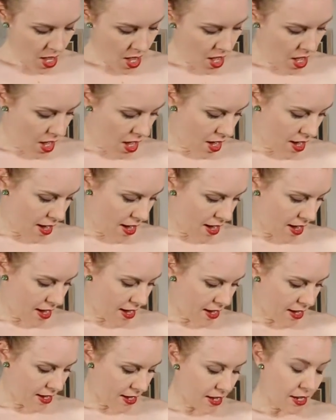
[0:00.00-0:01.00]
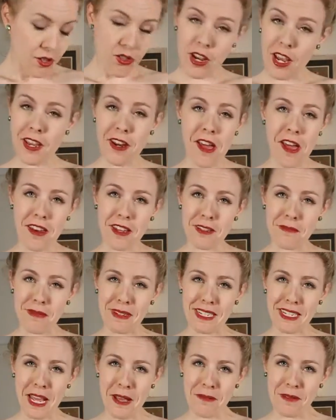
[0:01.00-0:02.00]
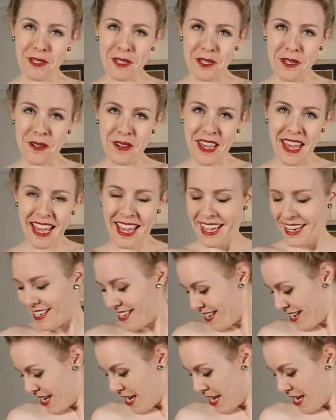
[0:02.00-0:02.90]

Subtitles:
Try it on as many times as you can.